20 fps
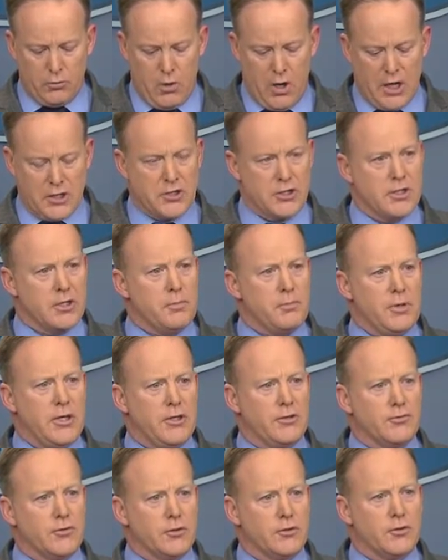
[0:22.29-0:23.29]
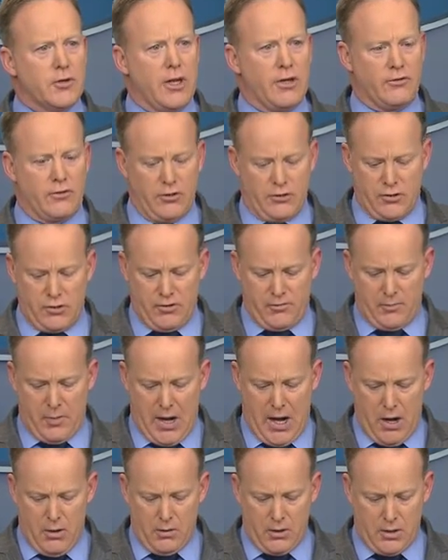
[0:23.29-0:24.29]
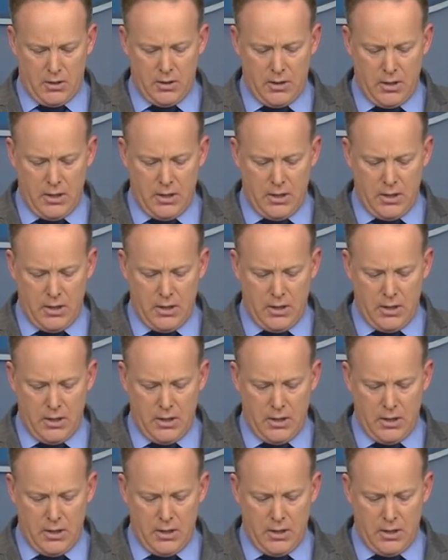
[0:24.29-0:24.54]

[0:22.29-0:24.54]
watching the peaceful transition of power,